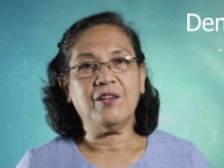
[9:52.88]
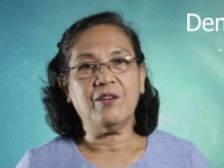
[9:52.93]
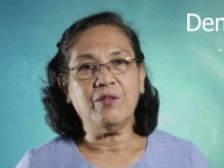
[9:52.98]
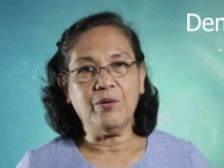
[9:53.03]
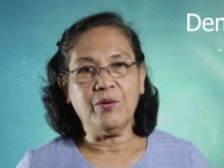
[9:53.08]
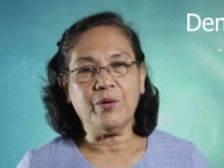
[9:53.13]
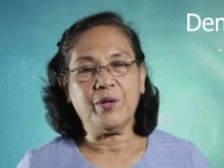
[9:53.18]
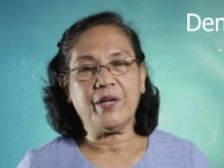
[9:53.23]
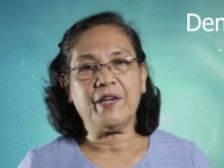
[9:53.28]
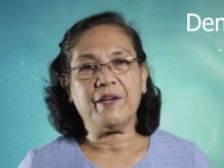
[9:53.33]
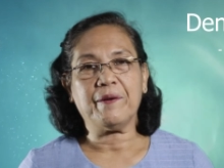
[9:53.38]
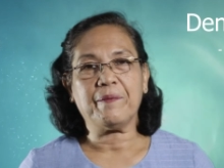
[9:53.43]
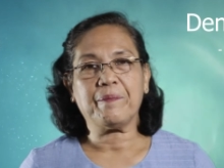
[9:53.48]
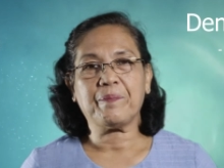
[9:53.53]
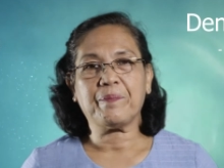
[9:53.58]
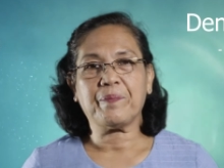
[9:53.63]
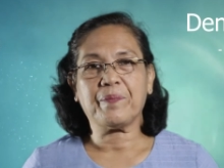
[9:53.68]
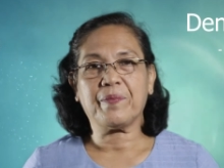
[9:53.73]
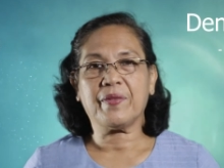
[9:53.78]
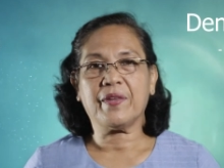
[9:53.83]
Or
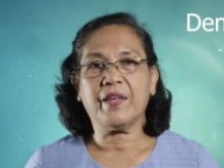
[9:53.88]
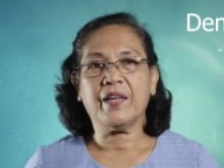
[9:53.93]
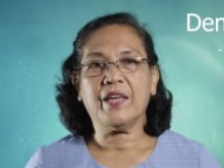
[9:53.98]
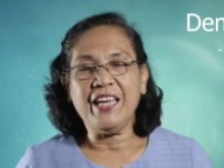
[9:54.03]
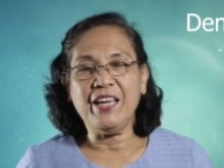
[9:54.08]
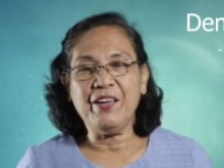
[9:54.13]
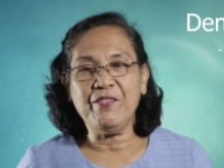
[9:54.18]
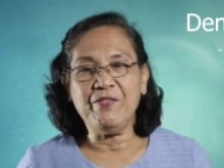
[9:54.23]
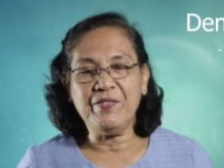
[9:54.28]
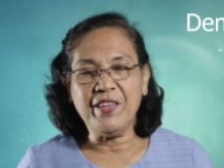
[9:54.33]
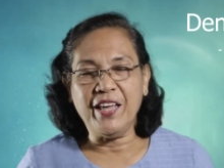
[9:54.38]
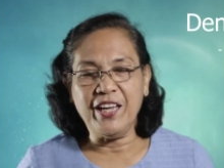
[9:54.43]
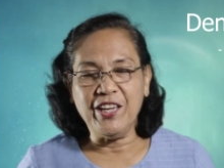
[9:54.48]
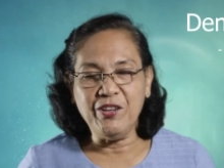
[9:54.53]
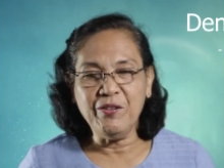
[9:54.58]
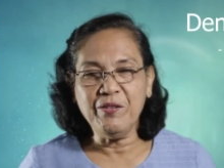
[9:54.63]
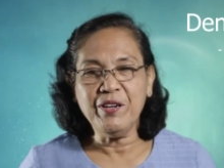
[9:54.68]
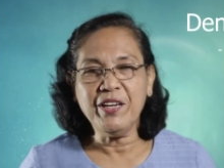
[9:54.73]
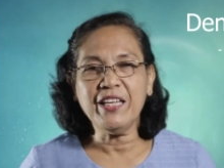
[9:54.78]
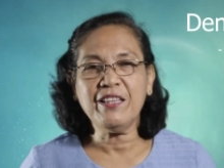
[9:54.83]
if the
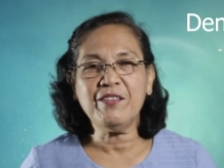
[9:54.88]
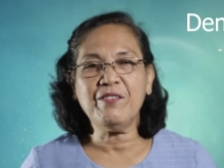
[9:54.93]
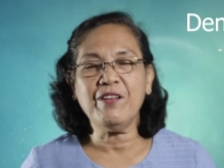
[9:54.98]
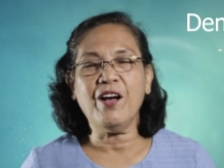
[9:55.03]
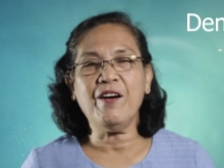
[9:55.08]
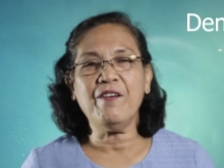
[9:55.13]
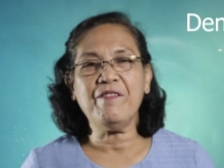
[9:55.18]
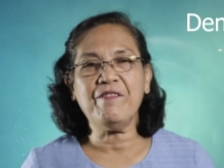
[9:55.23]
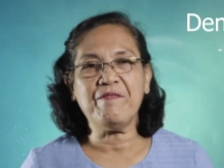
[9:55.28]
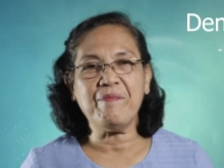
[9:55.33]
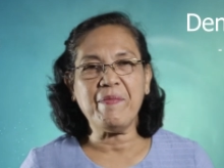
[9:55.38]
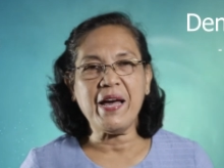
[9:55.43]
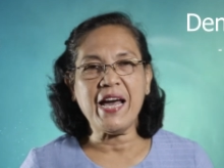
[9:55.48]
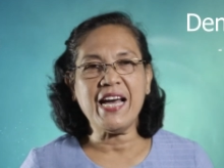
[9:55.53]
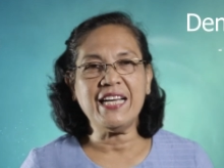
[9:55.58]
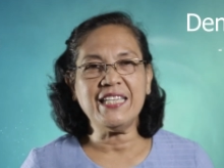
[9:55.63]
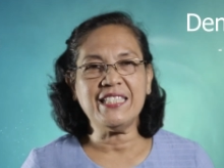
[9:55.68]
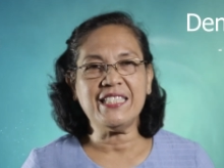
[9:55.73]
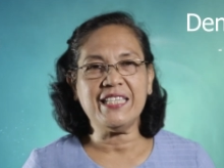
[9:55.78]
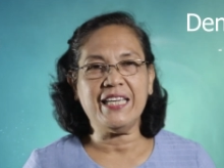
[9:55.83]
unit of
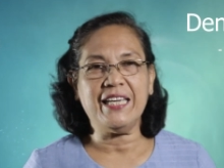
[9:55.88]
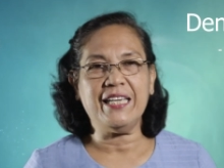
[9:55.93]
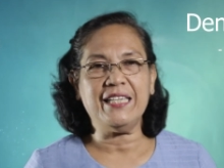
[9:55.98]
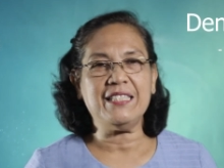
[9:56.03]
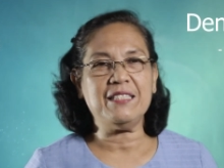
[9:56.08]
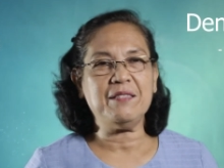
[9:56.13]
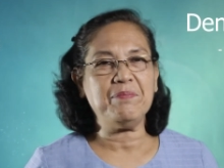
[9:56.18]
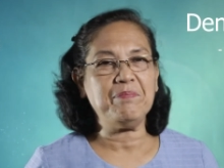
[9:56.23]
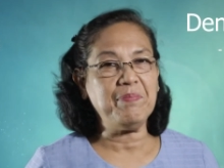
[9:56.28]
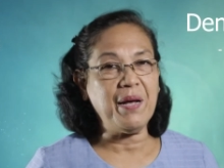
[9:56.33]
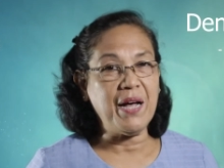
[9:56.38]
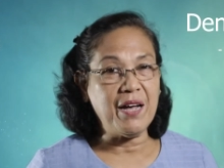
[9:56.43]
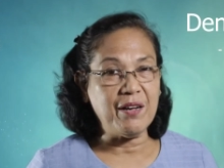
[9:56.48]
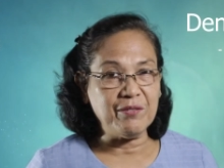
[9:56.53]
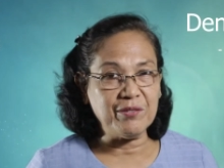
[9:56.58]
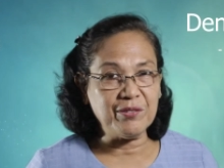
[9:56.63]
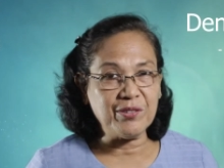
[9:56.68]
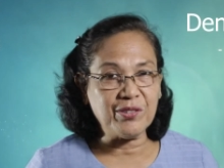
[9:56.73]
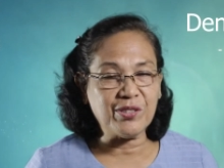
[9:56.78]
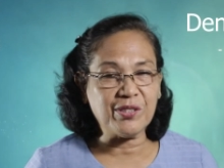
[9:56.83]
mass is
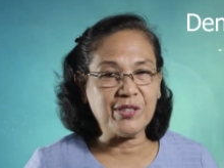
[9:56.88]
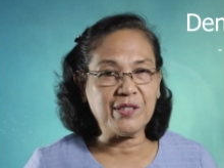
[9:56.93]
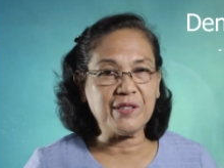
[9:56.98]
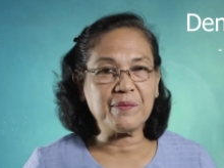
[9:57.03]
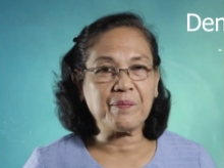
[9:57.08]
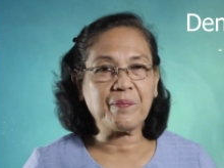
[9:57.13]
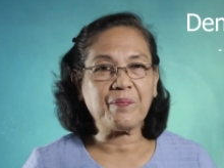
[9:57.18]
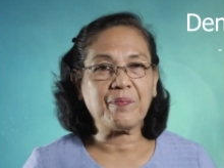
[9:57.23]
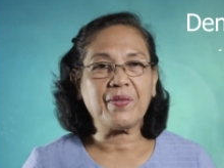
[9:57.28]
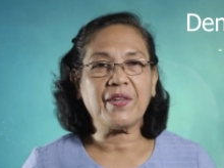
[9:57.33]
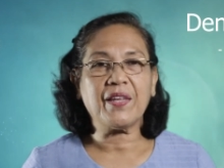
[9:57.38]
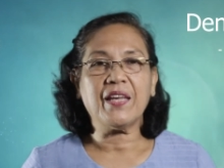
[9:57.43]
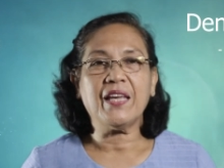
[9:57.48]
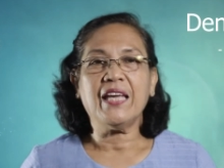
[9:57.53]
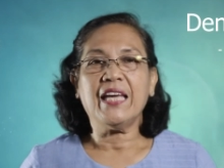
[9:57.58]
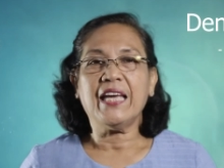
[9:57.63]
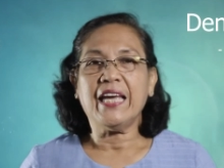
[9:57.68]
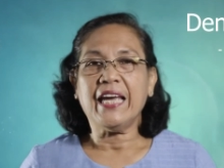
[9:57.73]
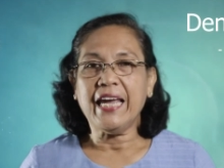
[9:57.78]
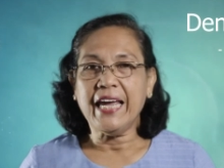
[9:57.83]
pounds
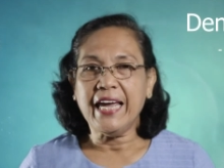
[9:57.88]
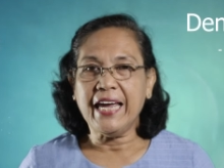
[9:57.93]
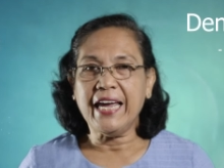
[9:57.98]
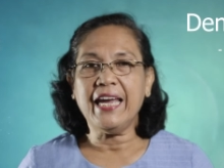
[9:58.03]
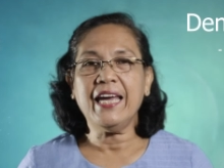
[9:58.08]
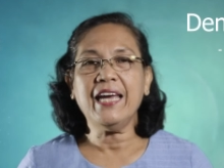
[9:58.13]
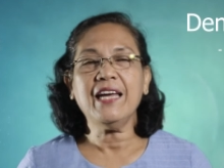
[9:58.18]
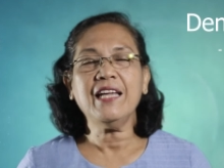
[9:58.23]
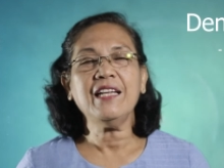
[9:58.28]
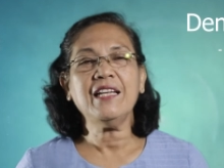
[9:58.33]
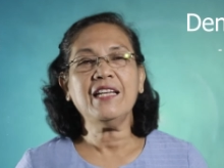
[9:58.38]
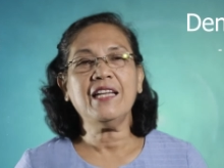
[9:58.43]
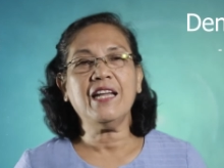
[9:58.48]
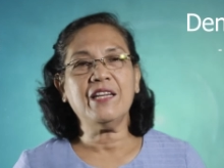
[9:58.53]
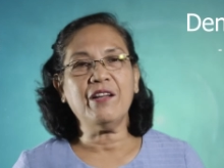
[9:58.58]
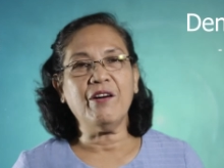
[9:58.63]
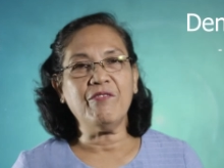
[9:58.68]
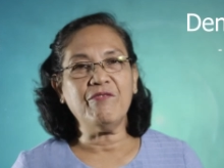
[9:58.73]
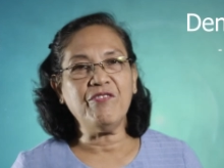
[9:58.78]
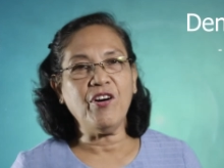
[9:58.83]
and
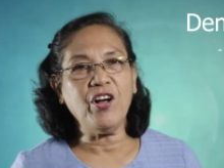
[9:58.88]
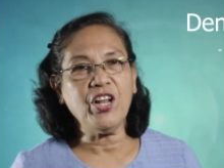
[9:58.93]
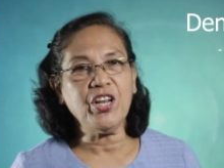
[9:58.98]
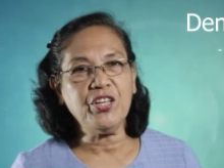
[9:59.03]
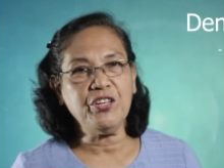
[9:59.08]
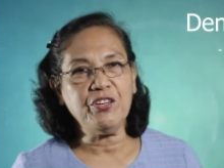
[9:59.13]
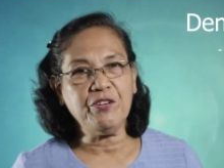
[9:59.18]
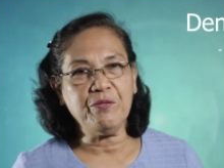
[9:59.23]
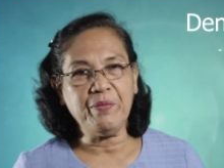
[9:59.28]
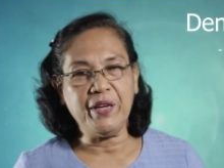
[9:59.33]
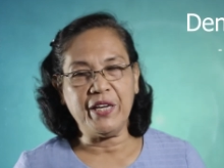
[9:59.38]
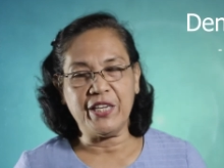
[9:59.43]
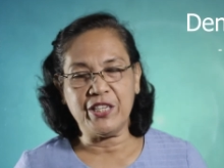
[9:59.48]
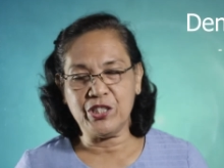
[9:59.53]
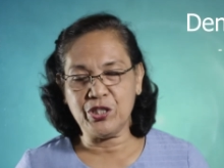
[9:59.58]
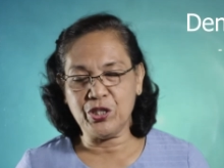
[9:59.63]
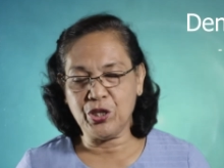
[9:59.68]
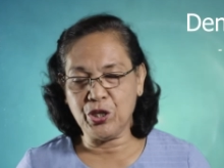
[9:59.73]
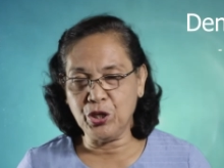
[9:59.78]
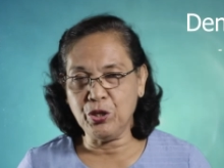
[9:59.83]
the volume
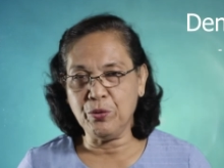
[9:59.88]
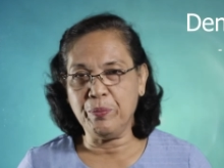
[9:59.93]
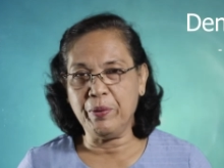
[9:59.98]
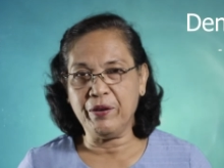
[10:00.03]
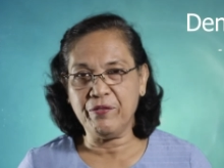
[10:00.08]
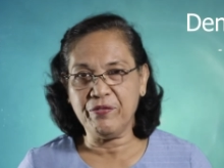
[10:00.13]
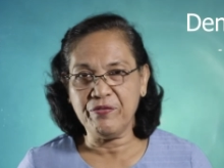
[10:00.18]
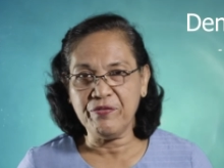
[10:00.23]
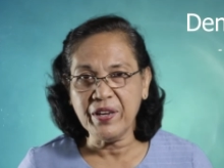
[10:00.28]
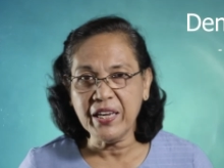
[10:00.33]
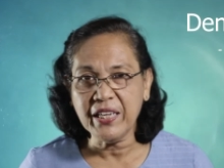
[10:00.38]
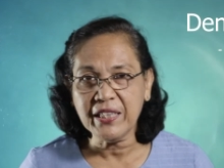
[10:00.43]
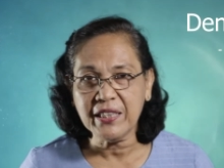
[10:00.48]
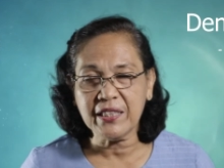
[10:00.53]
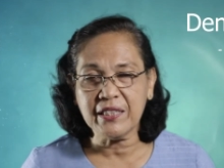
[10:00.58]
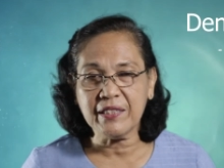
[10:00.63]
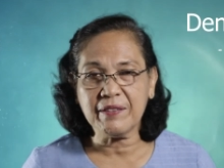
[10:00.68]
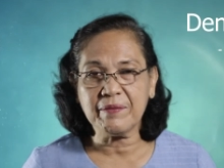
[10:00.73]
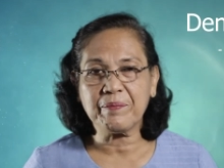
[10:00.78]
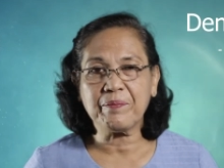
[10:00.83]
is cubic feet,
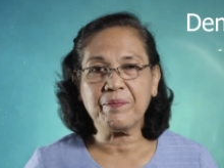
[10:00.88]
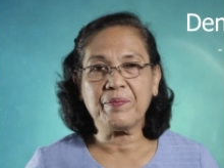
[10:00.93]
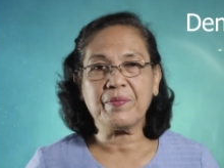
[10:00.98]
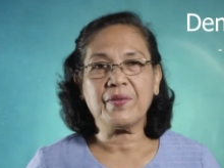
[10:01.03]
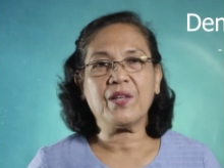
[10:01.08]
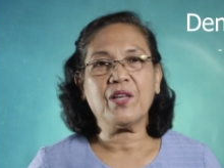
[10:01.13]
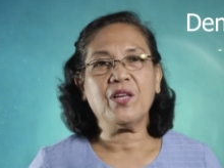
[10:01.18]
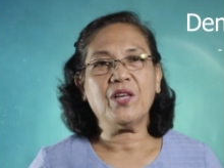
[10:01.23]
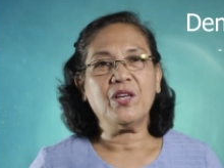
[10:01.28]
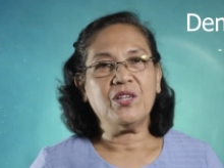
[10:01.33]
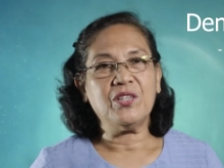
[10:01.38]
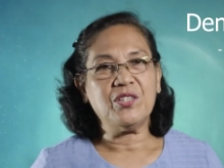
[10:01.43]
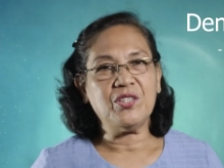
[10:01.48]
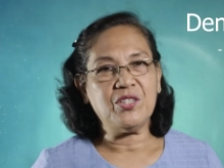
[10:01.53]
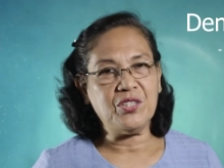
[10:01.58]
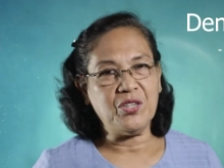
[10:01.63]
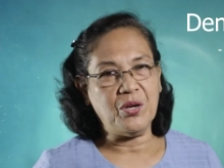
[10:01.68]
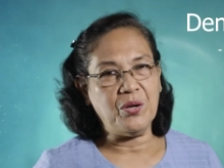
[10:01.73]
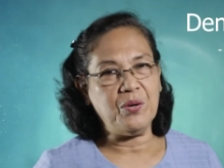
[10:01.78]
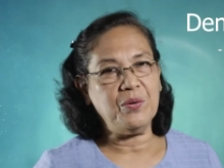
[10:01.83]

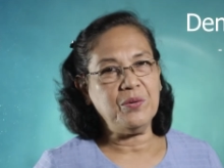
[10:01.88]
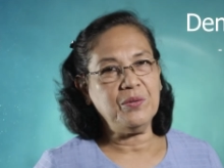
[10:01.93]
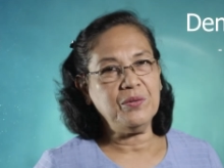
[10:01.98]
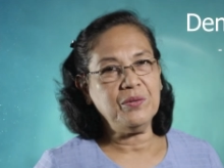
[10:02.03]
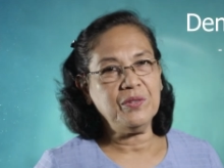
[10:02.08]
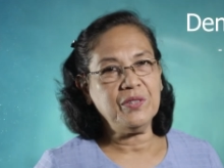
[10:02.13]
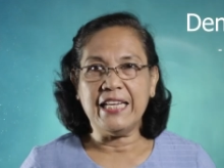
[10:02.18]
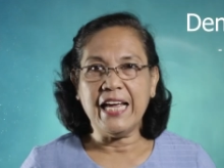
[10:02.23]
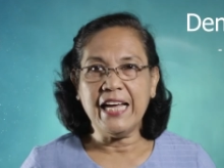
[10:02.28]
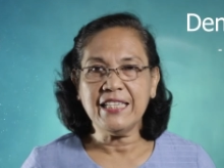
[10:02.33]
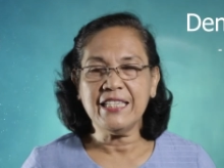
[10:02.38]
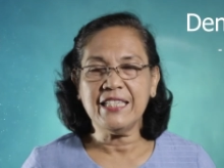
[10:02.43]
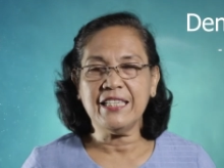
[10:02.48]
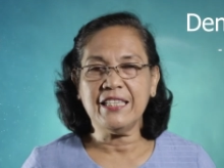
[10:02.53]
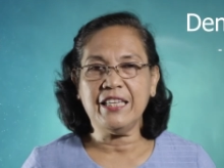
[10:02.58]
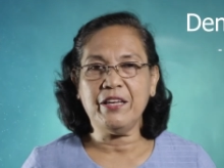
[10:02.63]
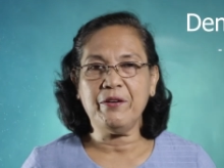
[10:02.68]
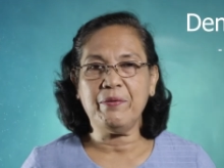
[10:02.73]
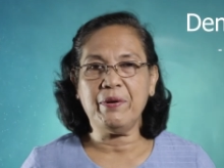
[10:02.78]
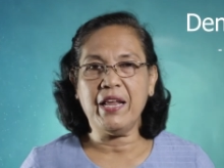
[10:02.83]
so
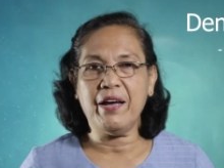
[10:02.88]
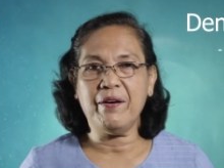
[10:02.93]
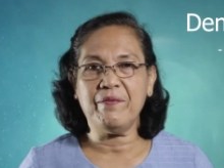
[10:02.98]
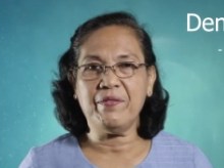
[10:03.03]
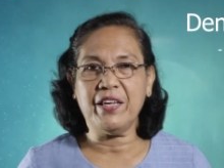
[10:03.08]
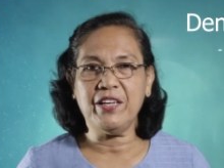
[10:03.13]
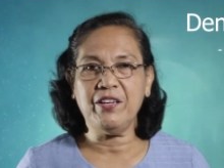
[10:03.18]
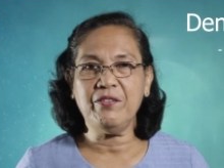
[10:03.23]
density will have the